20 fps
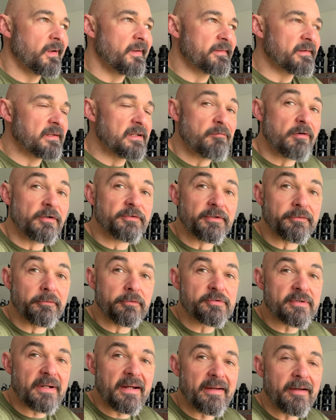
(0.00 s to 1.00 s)
really wanted to
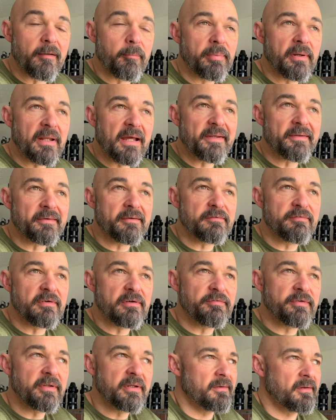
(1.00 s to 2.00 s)
try a Planar
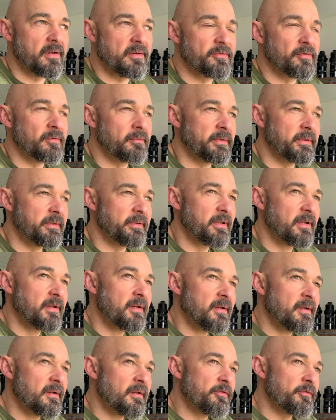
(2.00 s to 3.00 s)
50. I sold it,
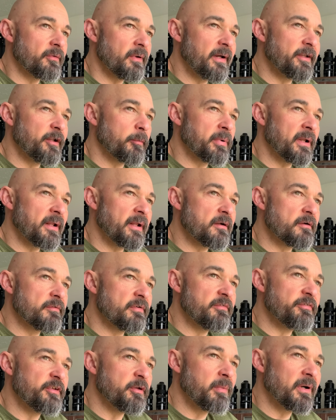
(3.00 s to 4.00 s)
so I had a Planar
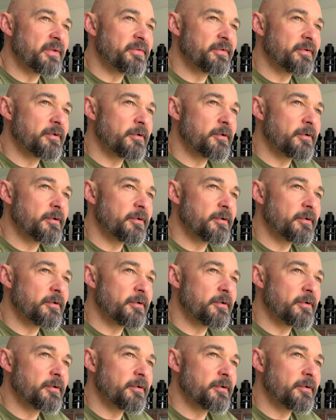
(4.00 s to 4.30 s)
50, but